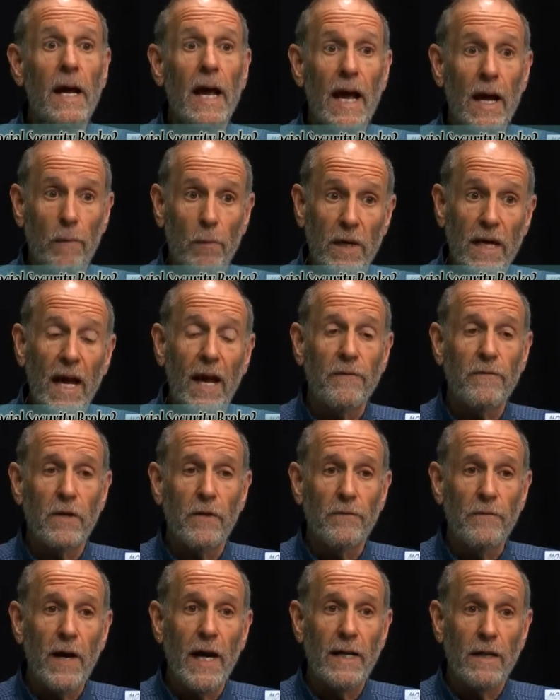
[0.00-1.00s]
And we have to
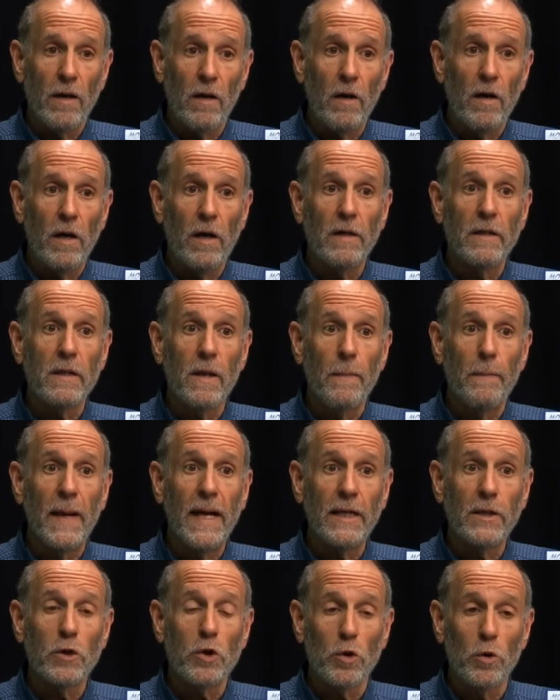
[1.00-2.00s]
fight hard to
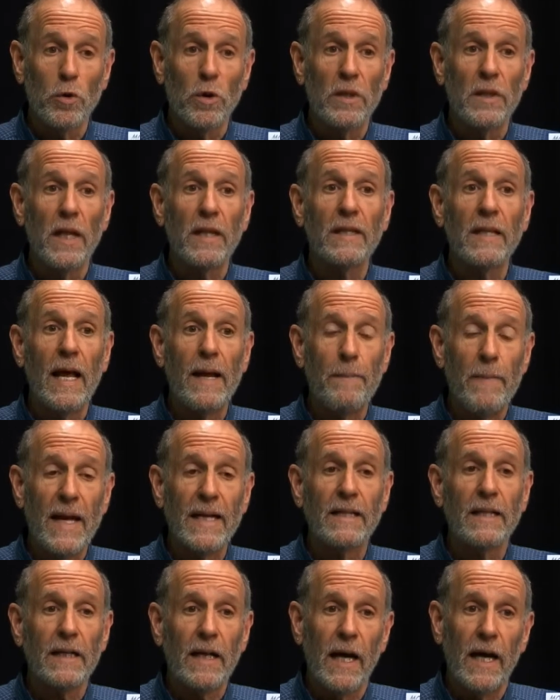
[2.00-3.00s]
make sure that they
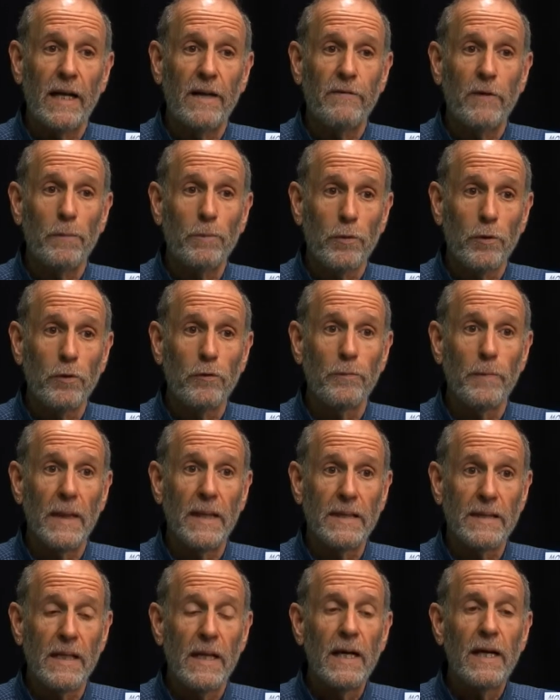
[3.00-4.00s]
make the kind of
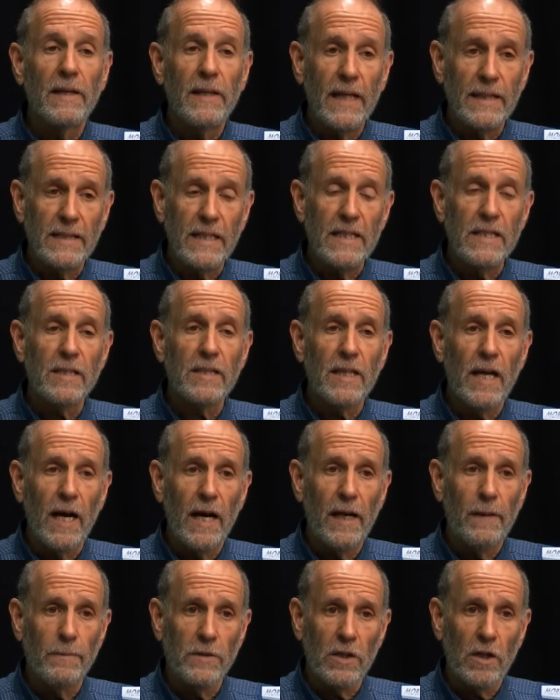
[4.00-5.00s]
improvements that these
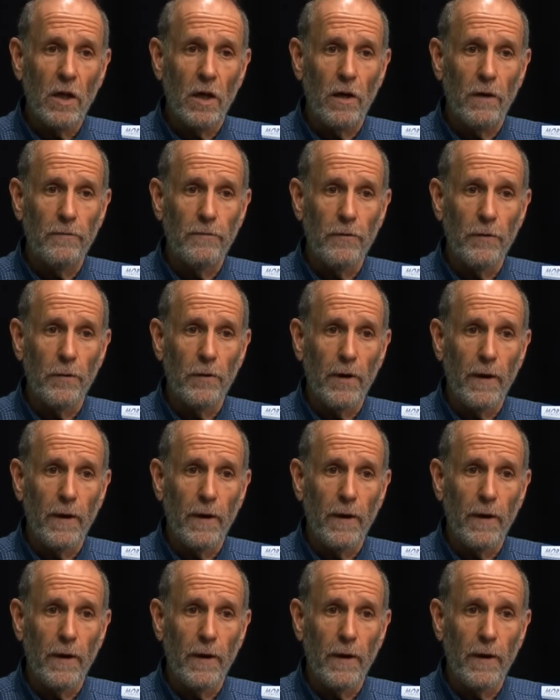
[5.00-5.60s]
times call for.